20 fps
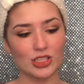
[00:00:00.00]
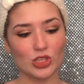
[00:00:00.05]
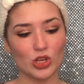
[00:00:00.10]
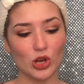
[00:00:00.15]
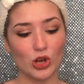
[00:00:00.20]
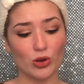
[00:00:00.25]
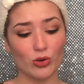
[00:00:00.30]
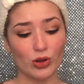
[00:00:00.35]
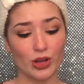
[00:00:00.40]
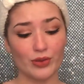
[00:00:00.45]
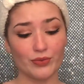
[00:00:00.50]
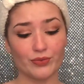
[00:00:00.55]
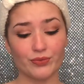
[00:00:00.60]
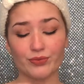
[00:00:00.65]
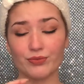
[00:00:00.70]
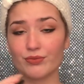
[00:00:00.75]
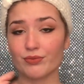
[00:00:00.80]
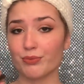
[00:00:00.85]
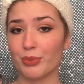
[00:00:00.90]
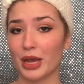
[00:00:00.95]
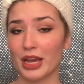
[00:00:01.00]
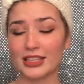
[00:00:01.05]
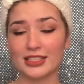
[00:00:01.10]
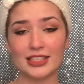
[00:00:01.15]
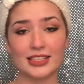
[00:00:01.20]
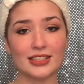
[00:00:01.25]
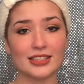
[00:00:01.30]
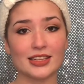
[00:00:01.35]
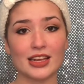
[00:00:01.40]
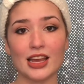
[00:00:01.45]
So because
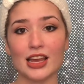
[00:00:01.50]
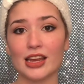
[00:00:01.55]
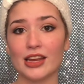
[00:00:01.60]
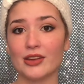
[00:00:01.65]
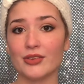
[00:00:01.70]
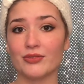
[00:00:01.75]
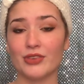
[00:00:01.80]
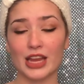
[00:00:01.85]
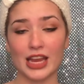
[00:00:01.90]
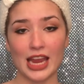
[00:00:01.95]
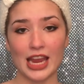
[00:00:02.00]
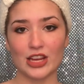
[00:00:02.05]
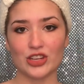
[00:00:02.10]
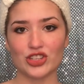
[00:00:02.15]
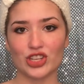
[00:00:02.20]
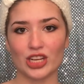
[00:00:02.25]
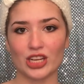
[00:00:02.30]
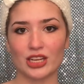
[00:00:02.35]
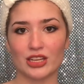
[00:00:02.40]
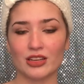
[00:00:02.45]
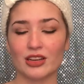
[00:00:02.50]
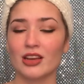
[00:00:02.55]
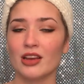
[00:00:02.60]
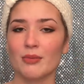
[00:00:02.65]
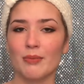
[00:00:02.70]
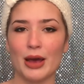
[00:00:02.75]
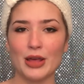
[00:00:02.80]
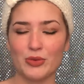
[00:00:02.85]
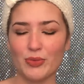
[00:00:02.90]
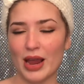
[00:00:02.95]
it's a
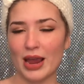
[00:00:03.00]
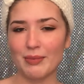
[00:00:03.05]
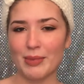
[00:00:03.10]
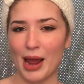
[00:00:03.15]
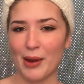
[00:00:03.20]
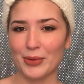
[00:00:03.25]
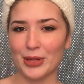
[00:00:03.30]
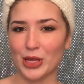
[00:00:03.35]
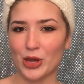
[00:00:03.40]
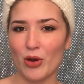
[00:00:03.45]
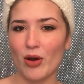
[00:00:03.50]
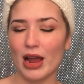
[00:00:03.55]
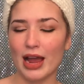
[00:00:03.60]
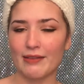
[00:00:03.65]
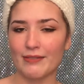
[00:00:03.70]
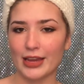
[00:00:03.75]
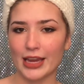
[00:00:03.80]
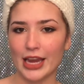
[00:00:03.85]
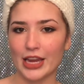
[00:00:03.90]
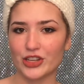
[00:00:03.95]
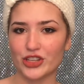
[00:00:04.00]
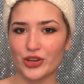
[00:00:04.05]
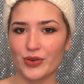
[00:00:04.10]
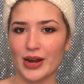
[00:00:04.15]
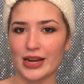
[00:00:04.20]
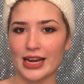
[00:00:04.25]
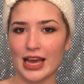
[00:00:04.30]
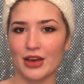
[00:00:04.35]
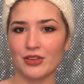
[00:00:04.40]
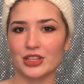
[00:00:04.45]
vacation, by the way, I'm not really going on vacation
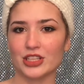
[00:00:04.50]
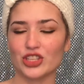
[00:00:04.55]
right now.